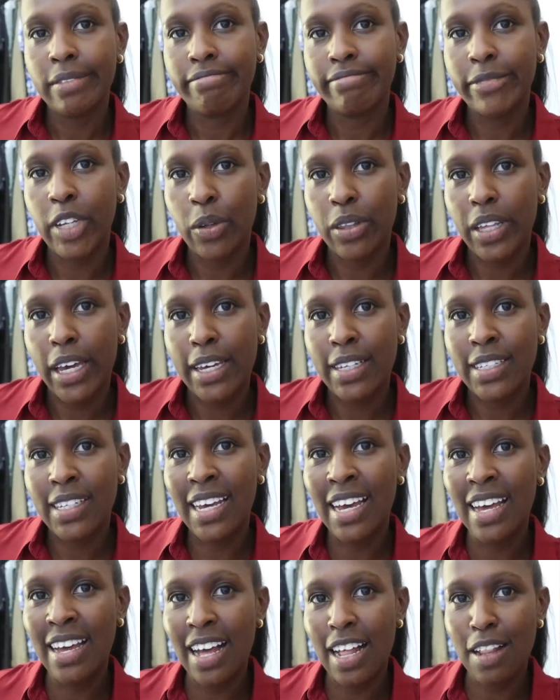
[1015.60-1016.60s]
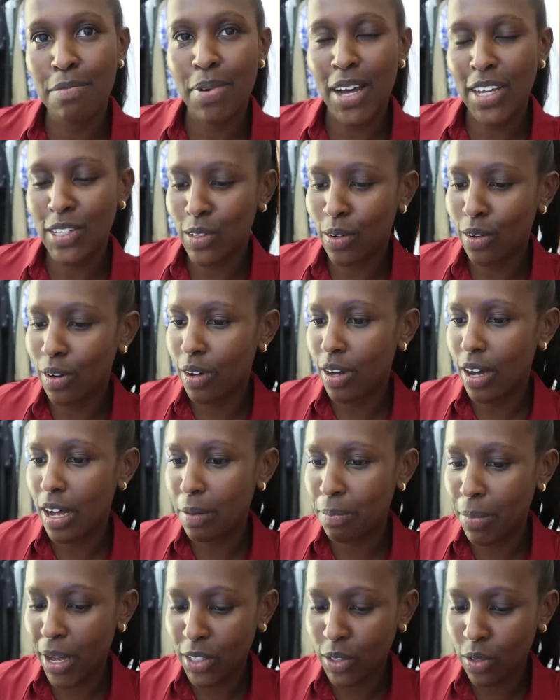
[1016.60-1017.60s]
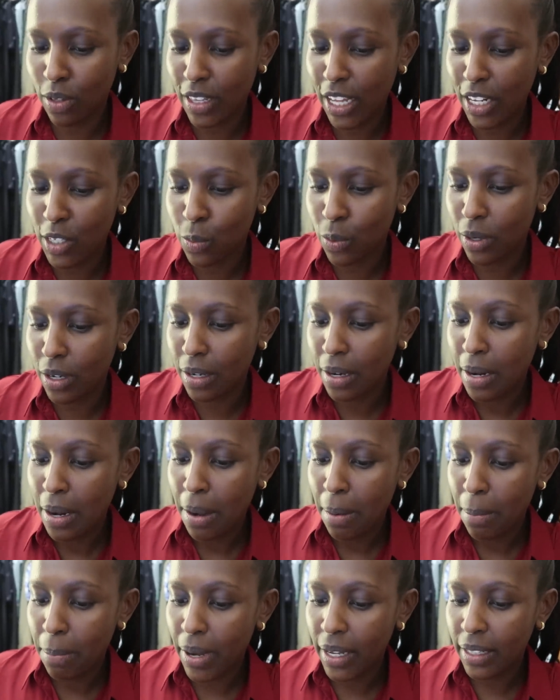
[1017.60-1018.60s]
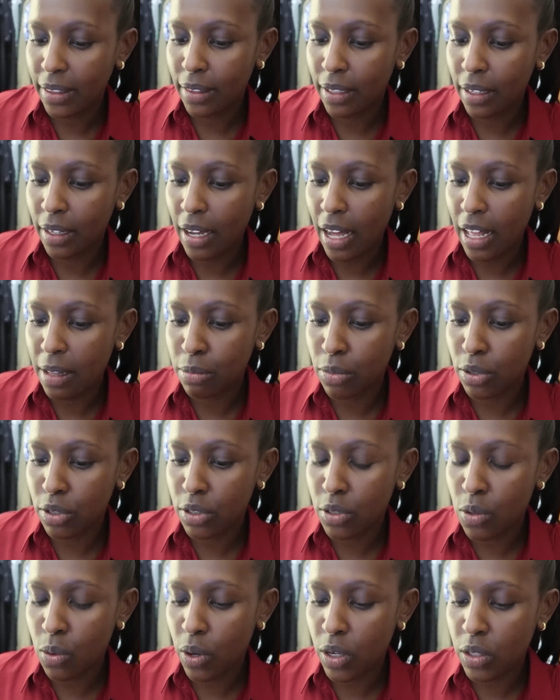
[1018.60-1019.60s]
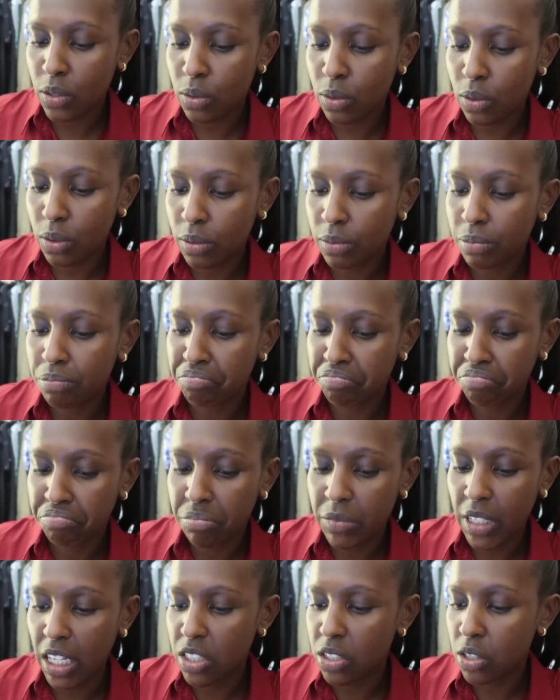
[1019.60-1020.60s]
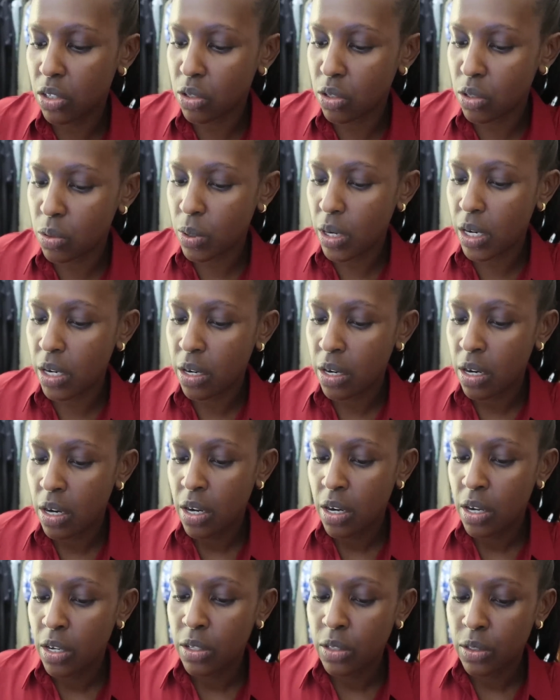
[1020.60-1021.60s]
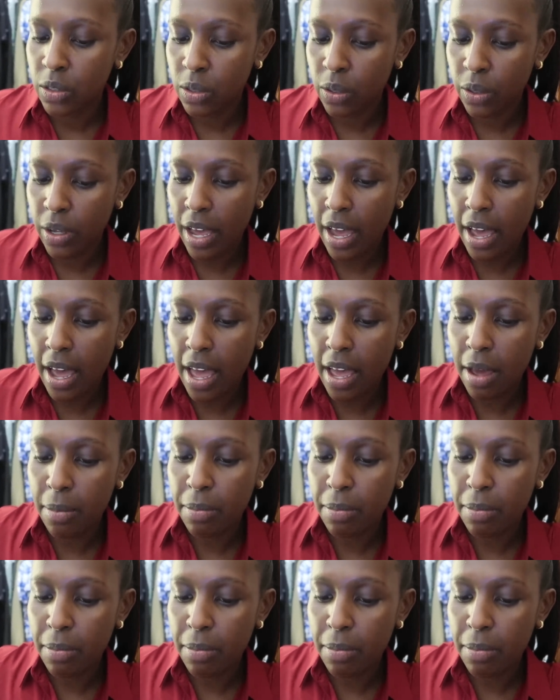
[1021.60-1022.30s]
no thanks. I'll pass on that one. But the almond croissant, that's a good one. So yeah, I